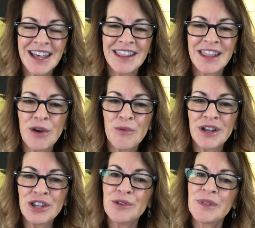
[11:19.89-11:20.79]
that when
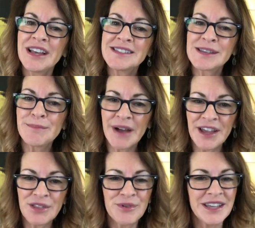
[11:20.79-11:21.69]
you place a buy
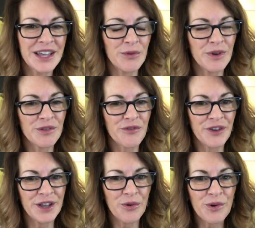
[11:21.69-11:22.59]
3 get 1
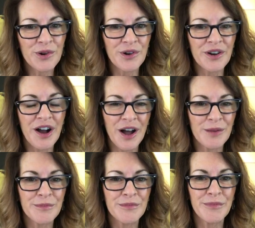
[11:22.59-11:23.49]
free order
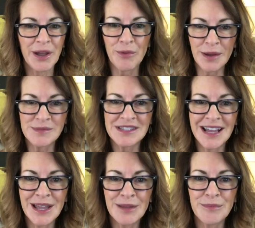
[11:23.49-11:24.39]
on my
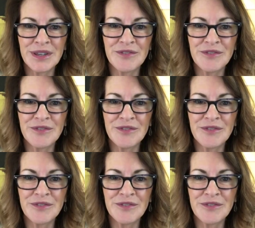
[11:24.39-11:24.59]
website